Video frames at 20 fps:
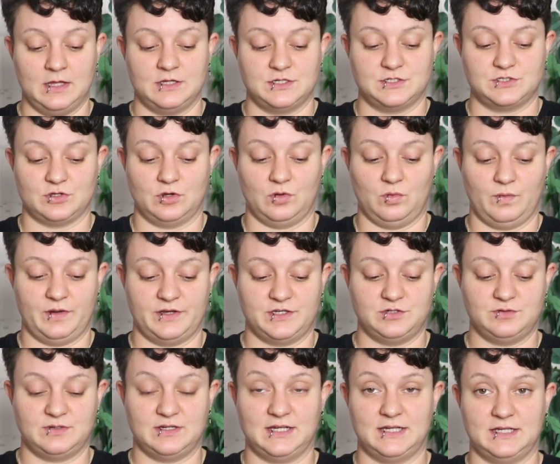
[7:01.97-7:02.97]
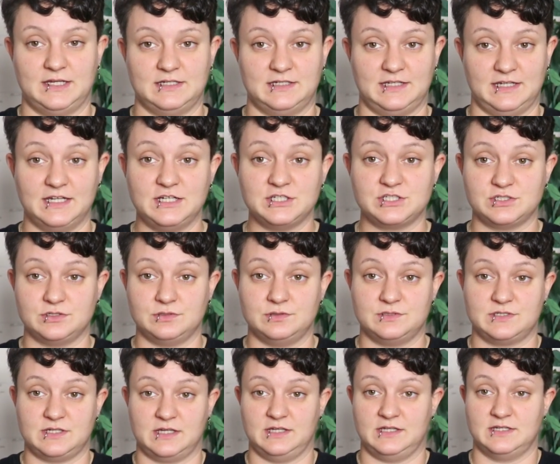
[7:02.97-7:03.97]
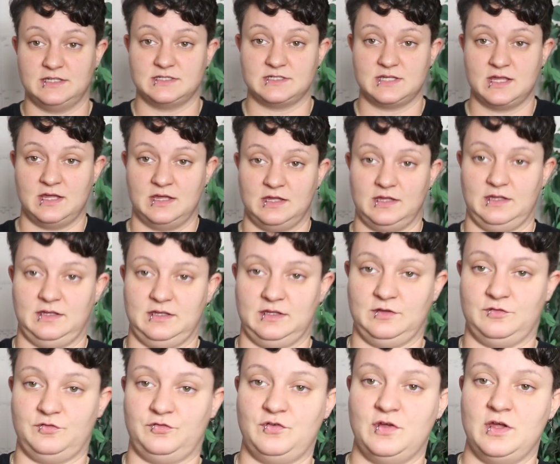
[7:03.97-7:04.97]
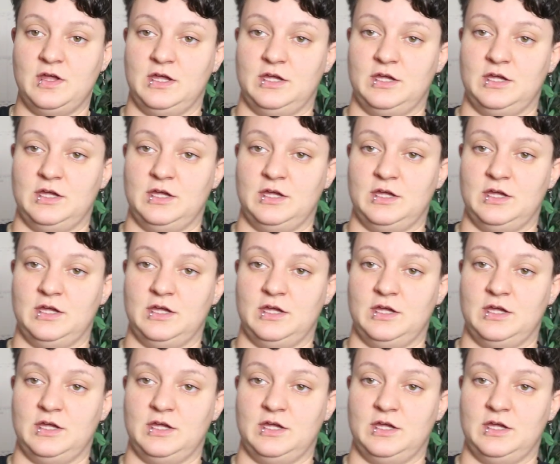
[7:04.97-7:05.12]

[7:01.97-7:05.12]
So when you can get into issues is if